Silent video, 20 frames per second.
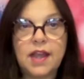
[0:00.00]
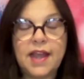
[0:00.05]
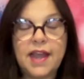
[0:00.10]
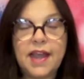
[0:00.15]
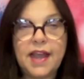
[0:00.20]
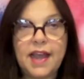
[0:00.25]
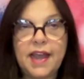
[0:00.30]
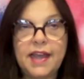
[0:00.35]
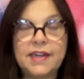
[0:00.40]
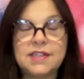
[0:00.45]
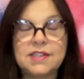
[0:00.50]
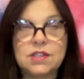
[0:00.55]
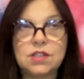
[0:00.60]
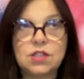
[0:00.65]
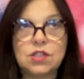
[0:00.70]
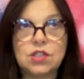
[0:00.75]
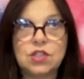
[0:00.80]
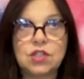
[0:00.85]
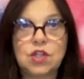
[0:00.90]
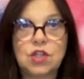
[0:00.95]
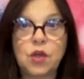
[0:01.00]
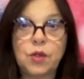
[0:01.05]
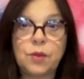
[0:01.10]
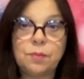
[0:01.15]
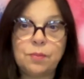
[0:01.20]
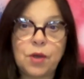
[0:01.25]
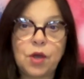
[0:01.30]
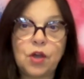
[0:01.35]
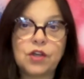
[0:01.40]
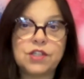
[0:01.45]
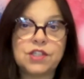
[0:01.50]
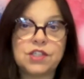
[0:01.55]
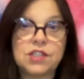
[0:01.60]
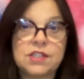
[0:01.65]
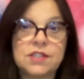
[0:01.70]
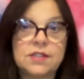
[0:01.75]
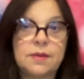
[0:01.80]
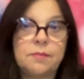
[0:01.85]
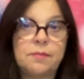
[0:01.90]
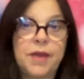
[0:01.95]
And it's so
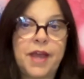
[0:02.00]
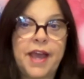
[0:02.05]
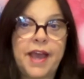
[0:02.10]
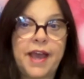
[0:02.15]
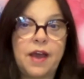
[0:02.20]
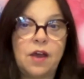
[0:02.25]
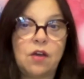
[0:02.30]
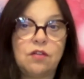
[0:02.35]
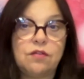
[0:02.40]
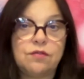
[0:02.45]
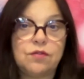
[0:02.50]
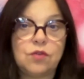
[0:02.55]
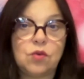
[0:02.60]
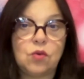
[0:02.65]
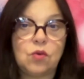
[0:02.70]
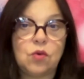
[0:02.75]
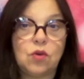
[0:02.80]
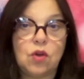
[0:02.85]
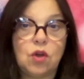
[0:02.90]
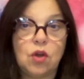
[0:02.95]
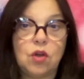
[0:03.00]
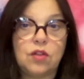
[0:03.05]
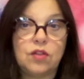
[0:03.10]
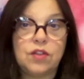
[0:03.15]
potent and powerful,